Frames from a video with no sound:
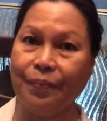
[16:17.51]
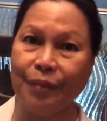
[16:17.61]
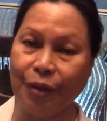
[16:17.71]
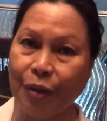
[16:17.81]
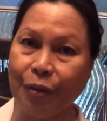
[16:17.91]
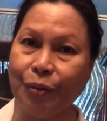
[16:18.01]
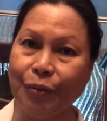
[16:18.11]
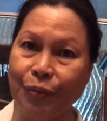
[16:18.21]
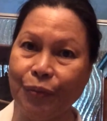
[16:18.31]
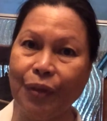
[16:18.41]
you know,
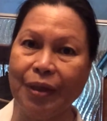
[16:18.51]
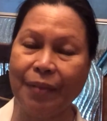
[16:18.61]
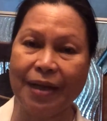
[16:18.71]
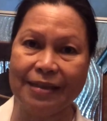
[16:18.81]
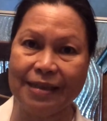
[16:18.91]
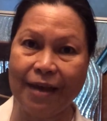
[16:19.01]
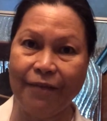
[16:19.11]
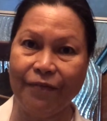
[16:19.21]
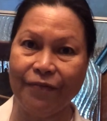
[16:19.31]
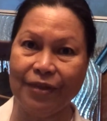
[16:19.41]
doing
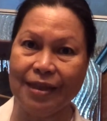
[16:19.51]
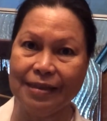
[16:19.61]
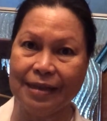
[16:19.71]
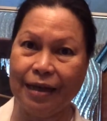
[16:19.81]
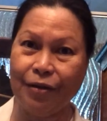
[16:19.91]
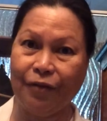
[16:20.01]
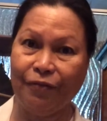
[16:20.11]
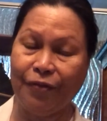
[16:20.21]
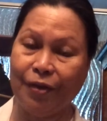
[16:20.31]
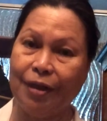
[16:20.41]
myself this kind of